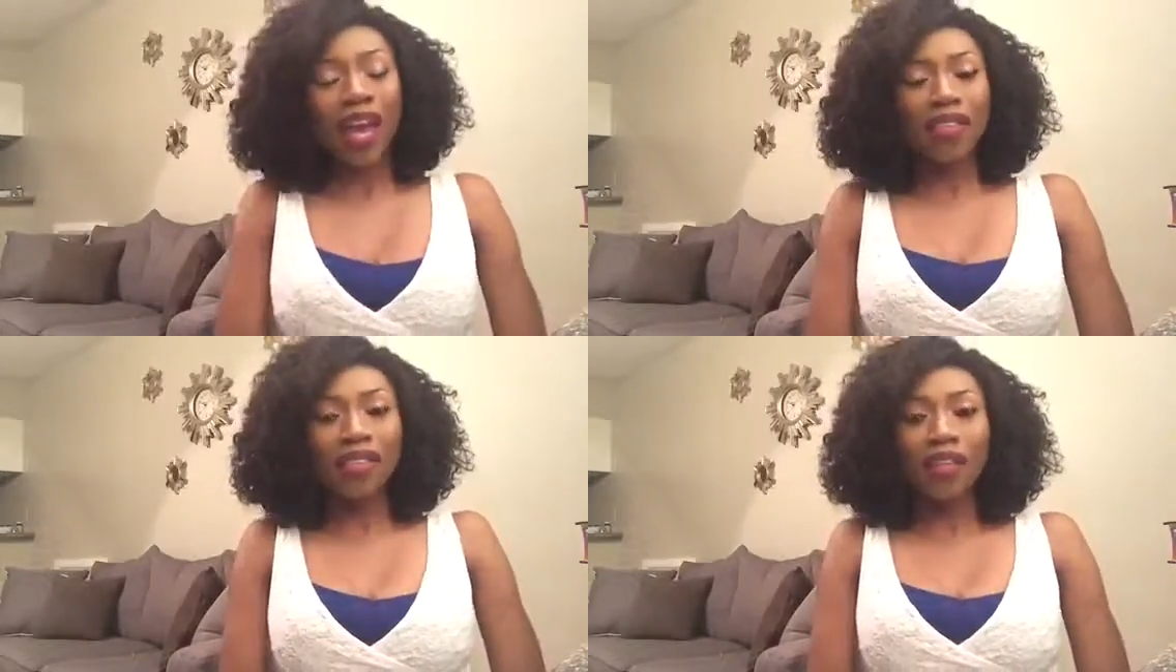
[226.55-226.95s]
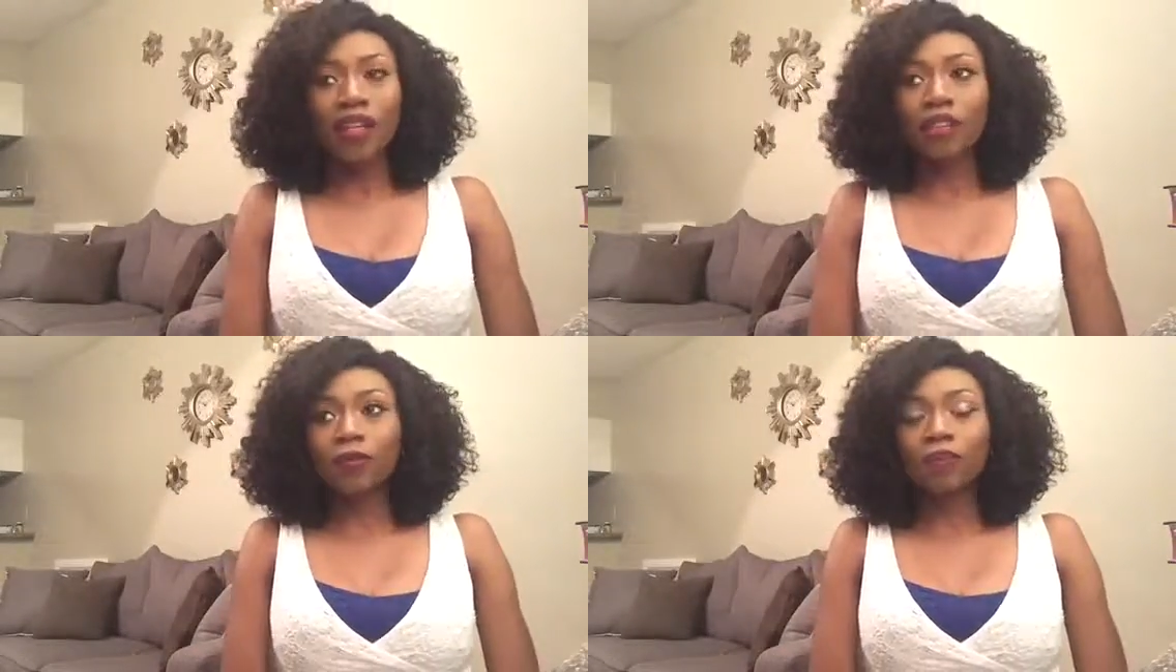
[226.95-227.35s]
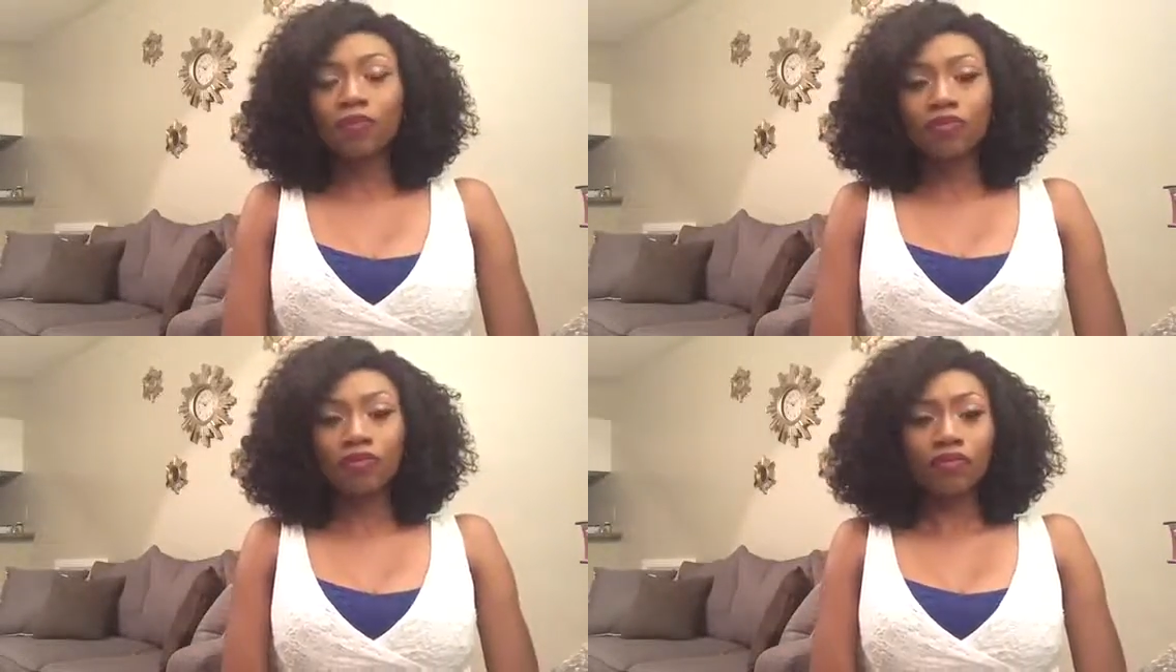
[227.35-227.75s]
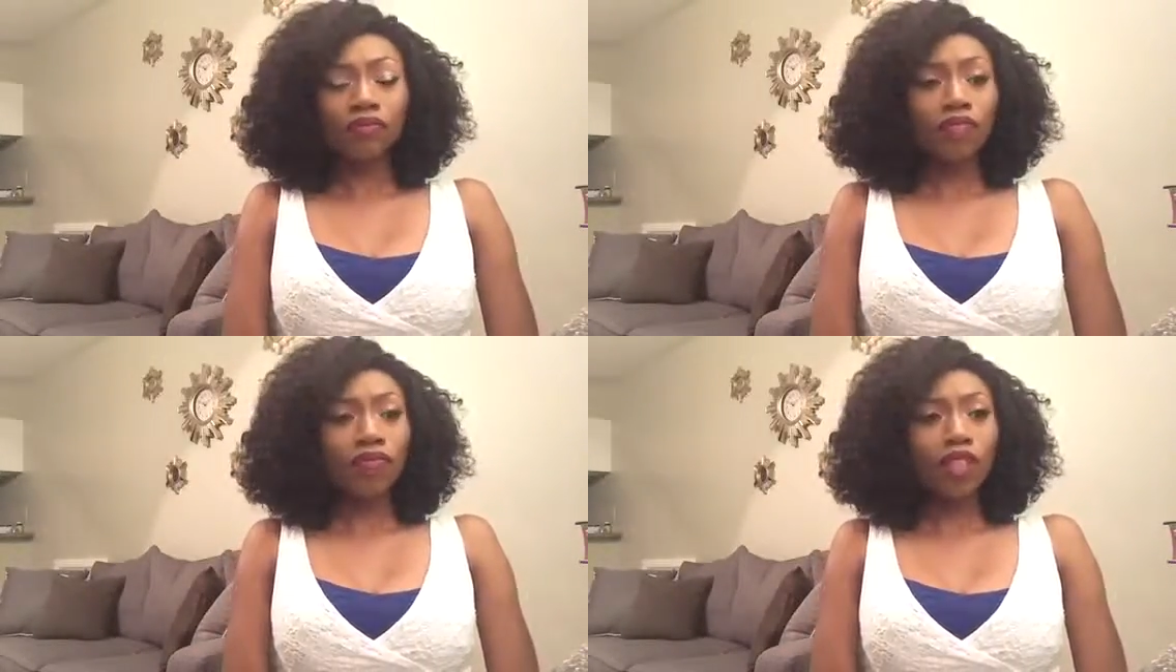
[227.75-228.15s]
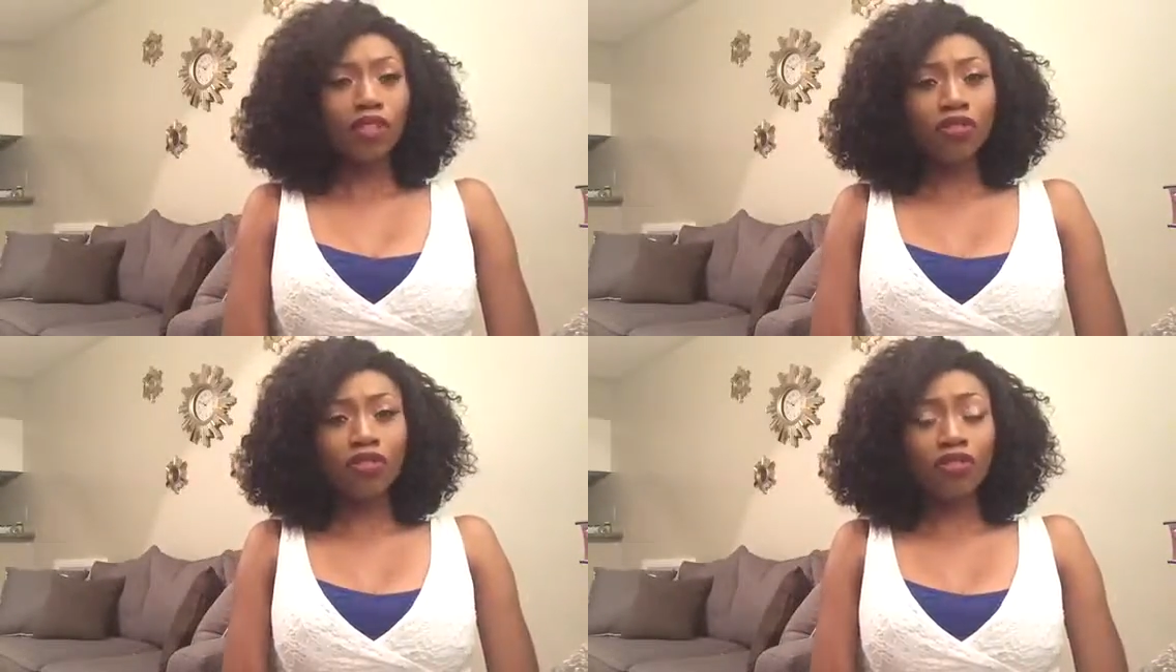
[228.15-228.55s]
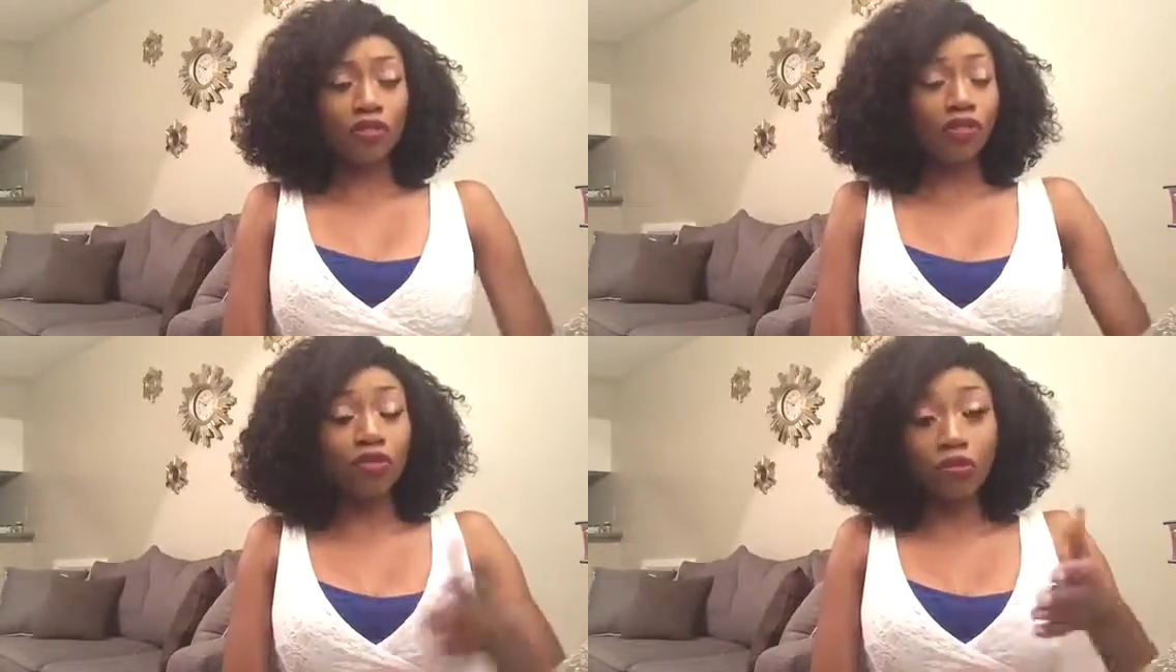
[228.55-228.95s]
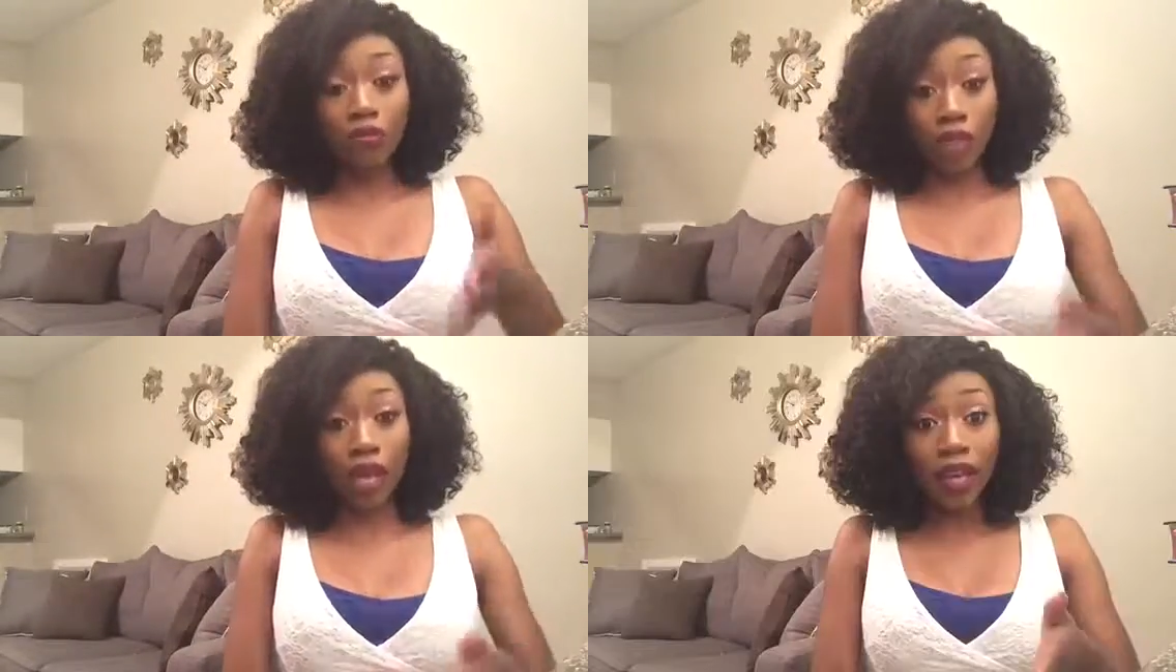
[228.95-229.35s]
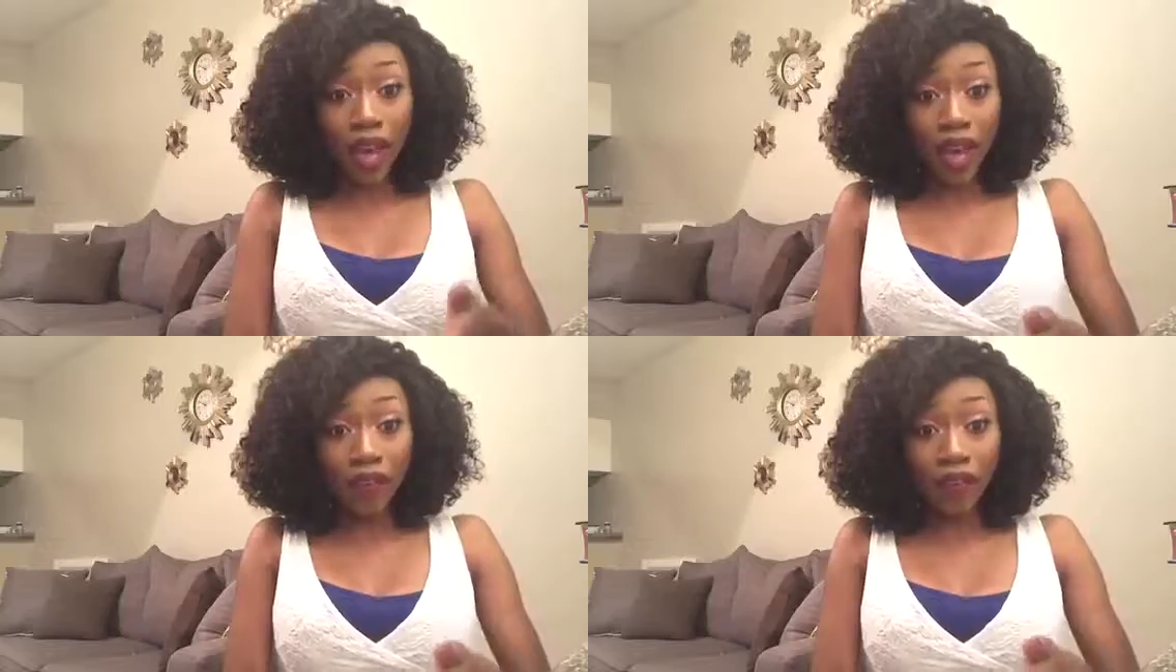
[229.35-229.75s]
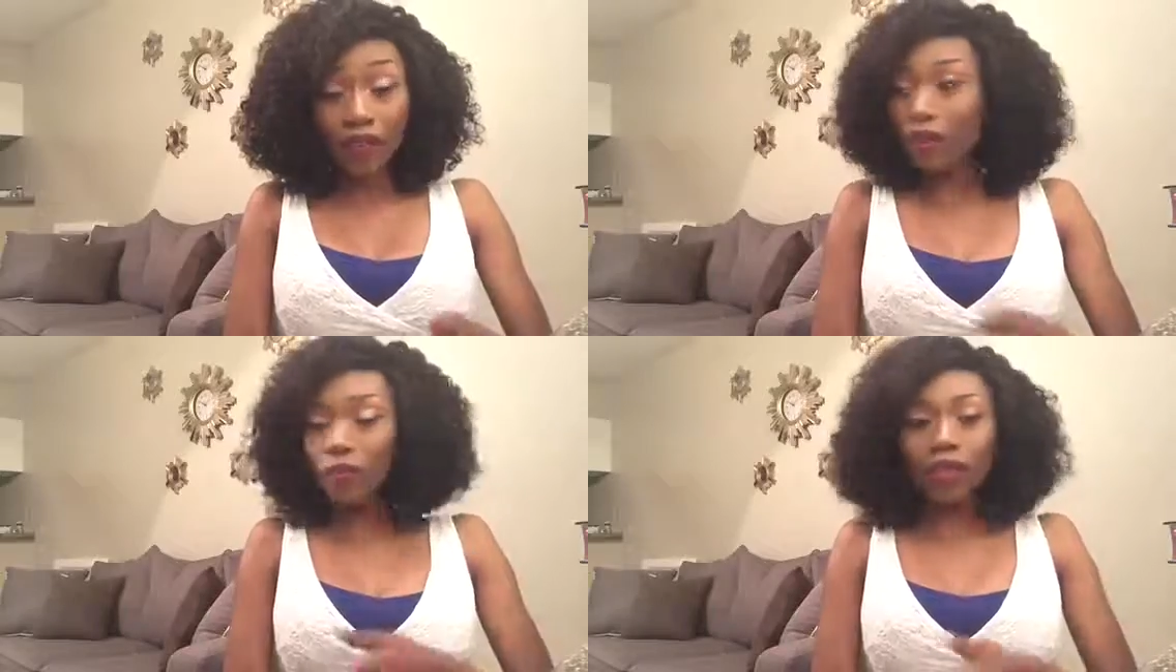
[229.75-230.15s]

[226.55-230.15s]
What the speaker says: And then you take half of it,